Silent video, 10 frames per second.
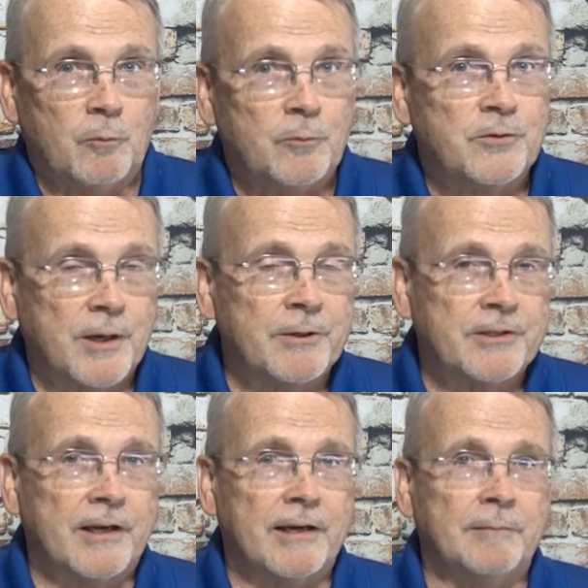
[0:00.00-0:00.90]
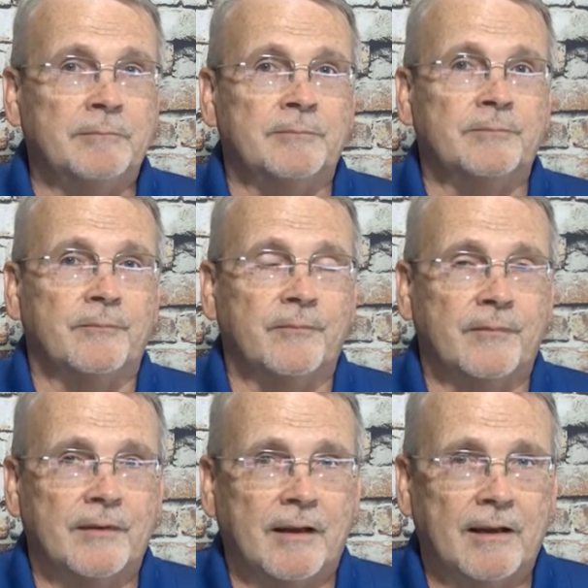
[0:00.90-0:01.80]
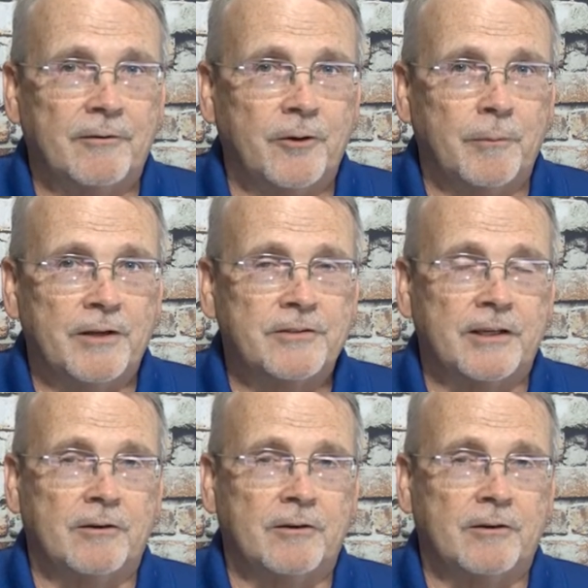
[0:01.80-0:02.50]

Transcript: summertime, I don't know about St.